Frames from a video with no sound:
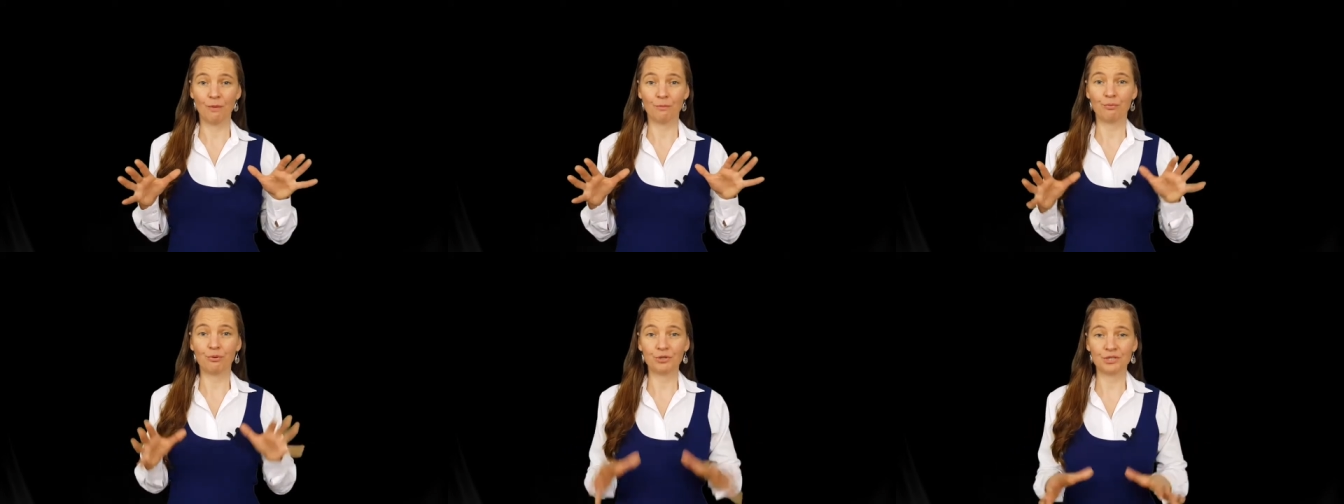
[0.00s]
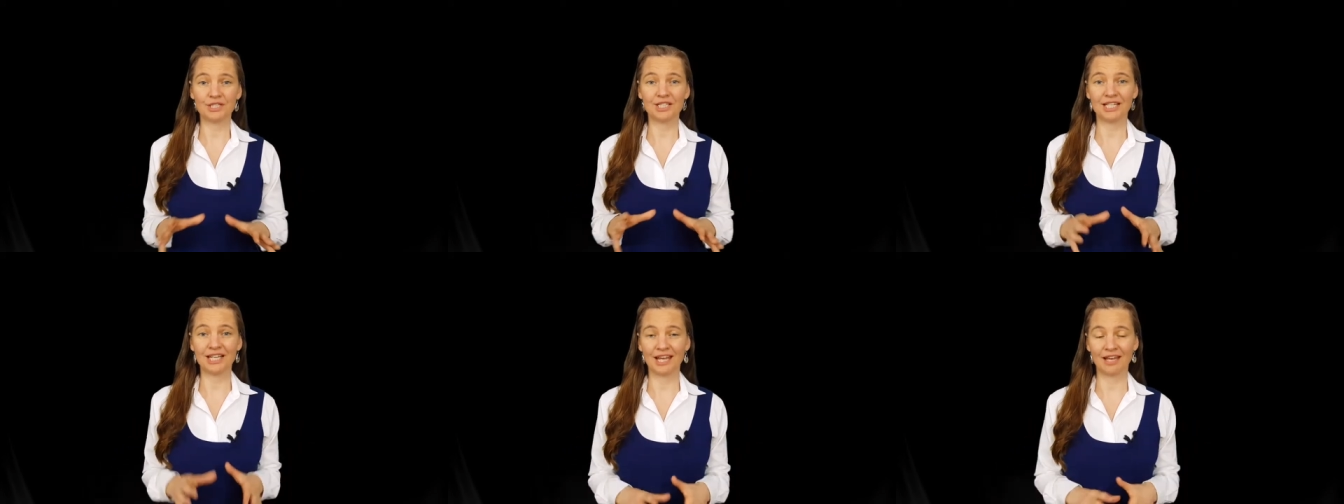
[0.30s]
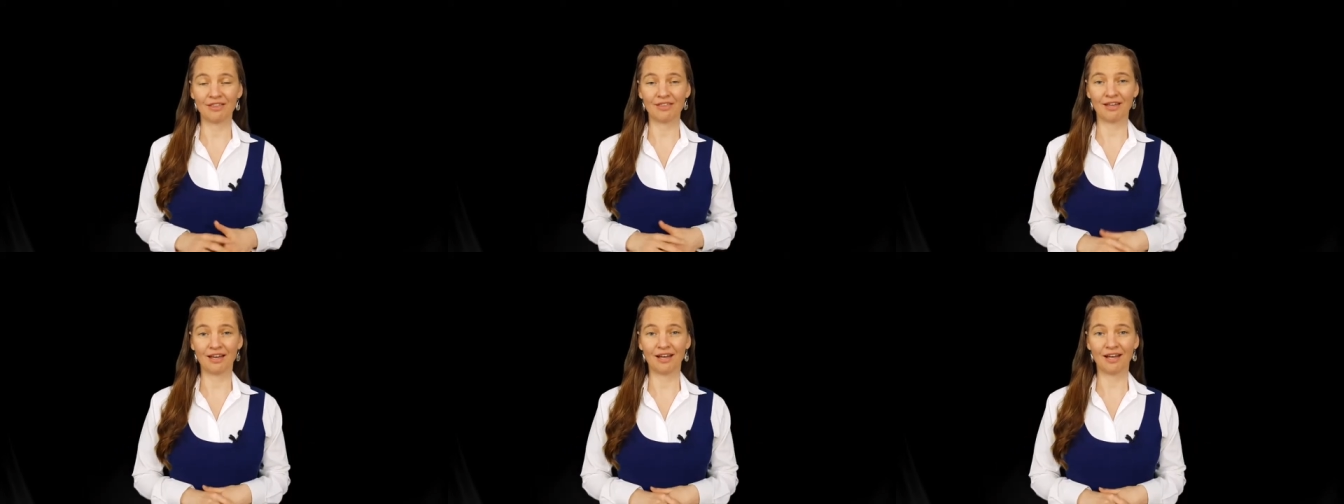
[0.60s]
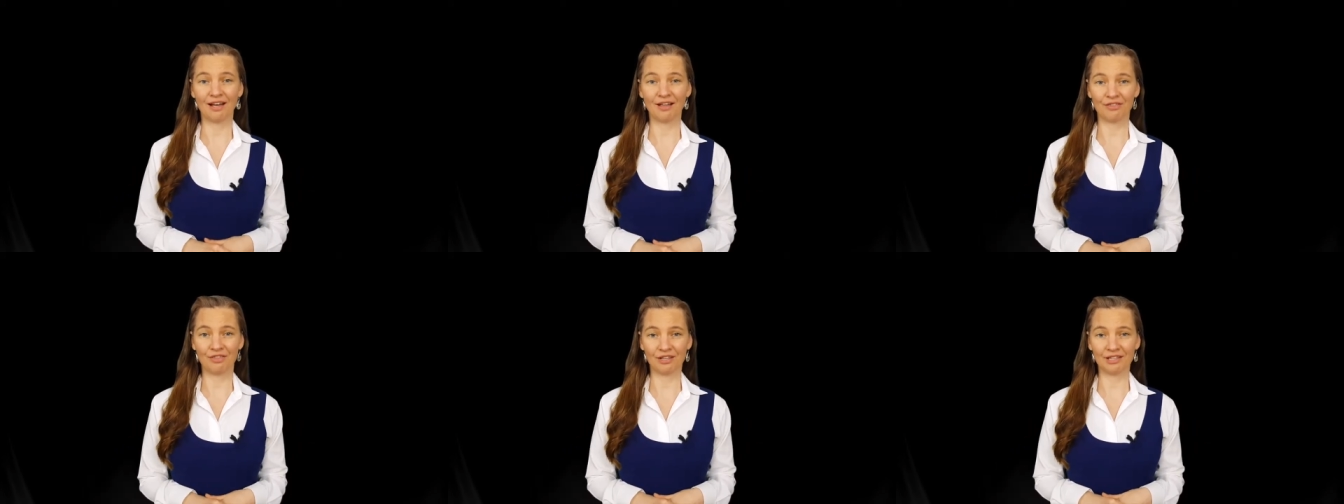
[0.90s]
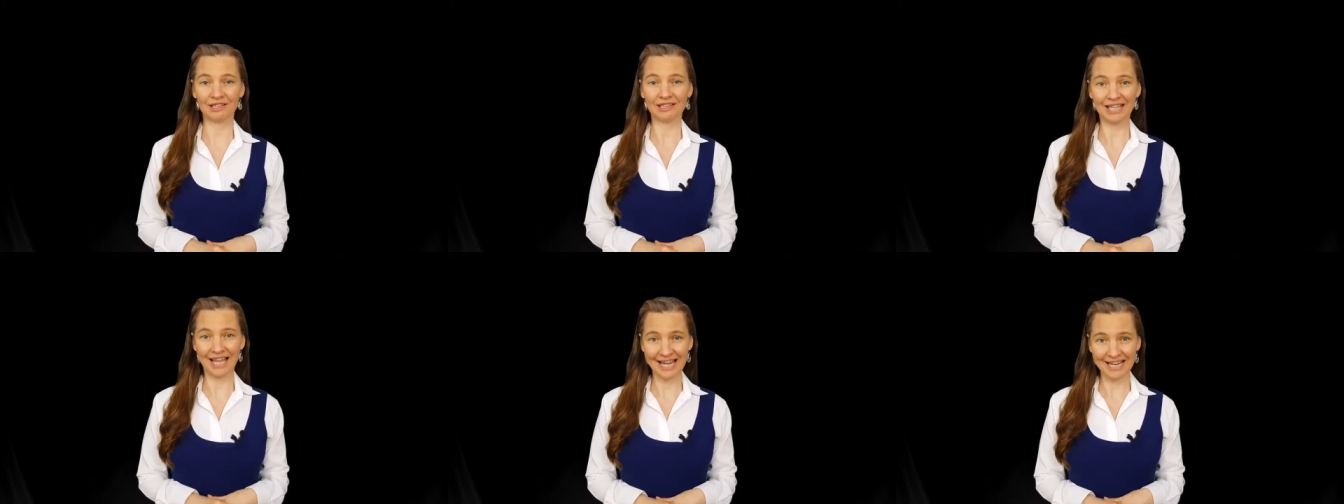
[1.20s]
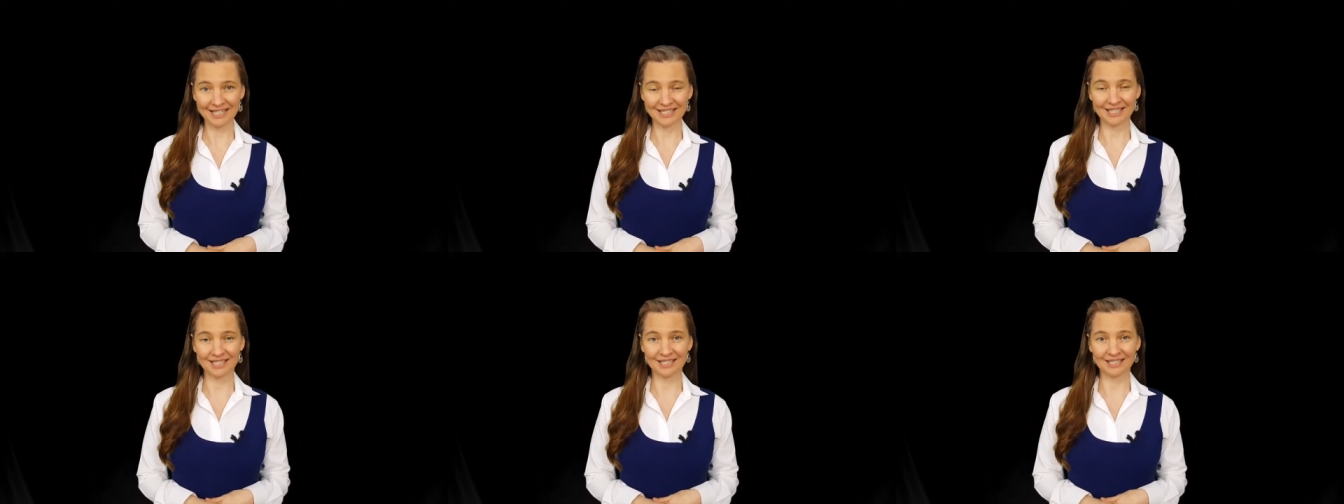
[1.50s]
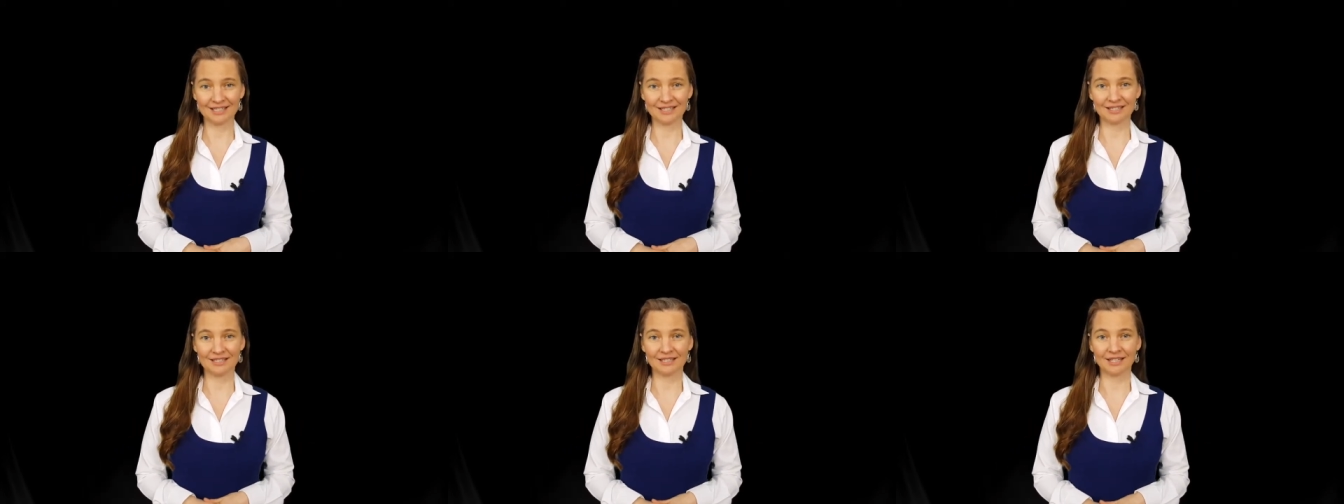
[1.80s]
put together the
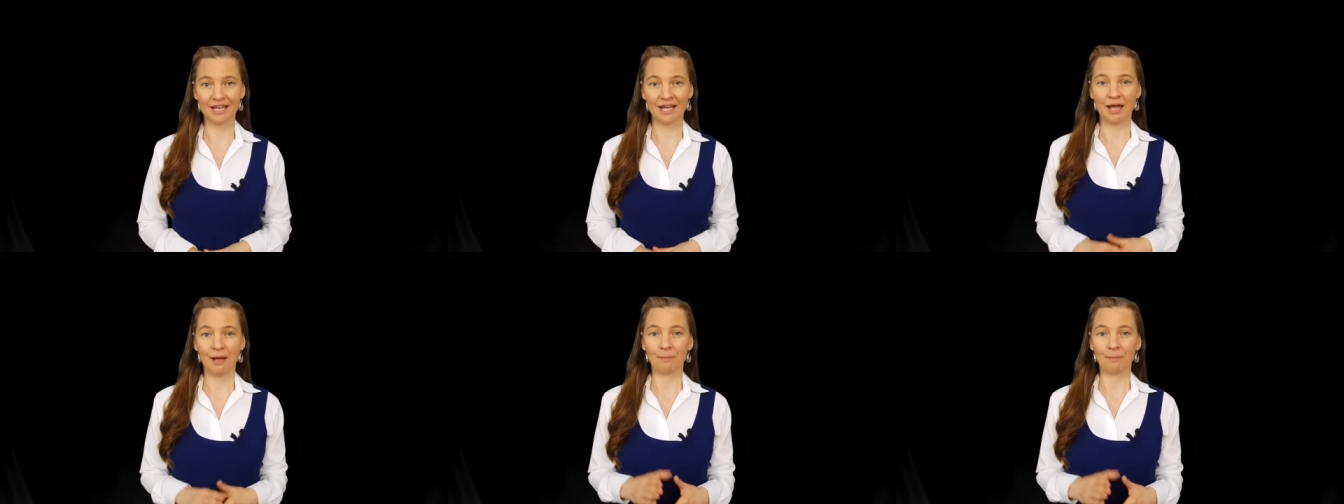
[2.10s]
latest